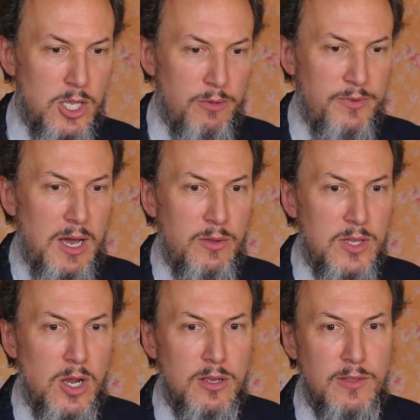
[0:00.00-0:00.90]
you found
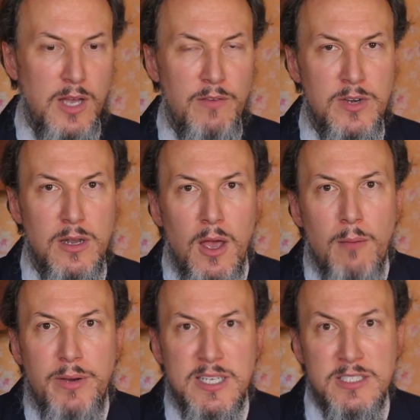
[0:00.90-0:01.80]
the Ark of the Covenant.
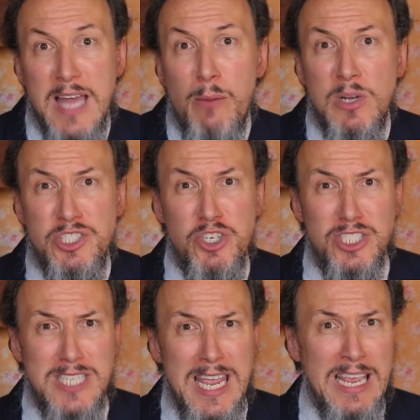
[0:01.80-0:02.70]
But isn't that what you're
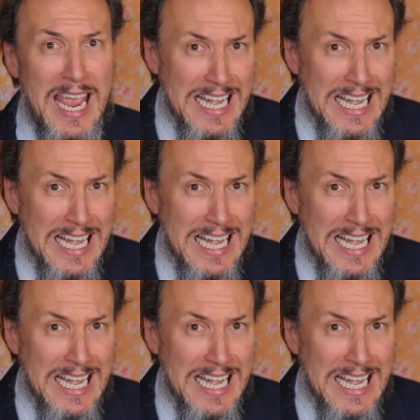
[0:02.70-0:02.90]
saying